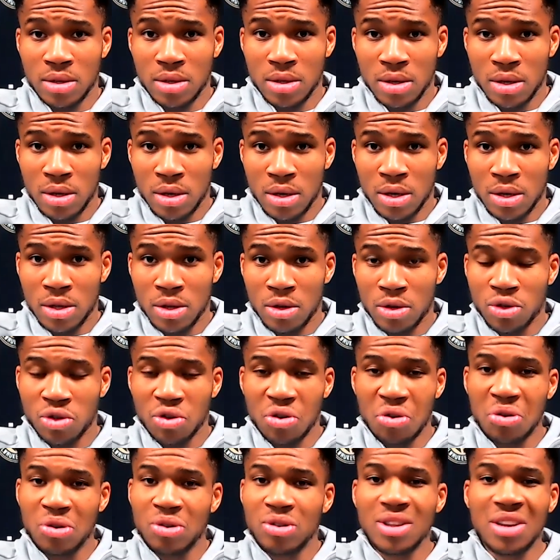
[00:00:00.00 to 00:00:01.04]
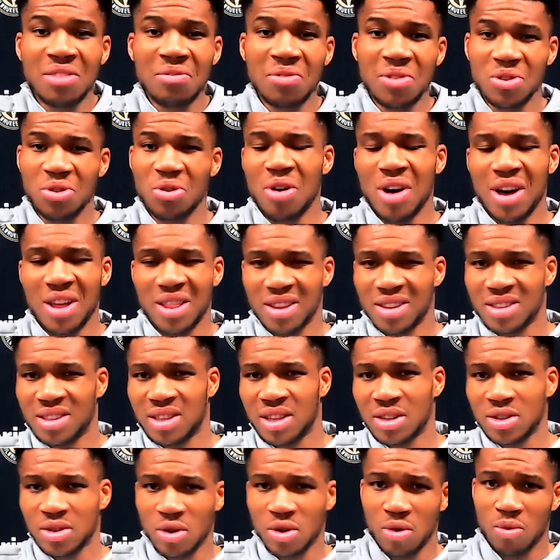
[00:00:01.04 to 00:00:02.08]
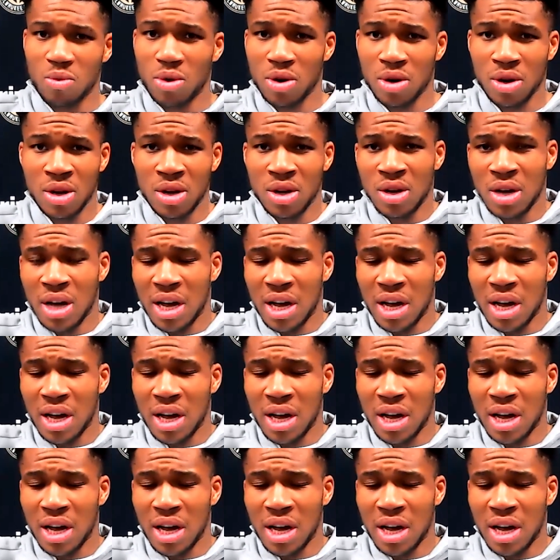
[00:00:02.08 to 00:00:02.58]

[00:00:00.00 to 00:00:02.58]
You know, so you never know how these leagues gonna work.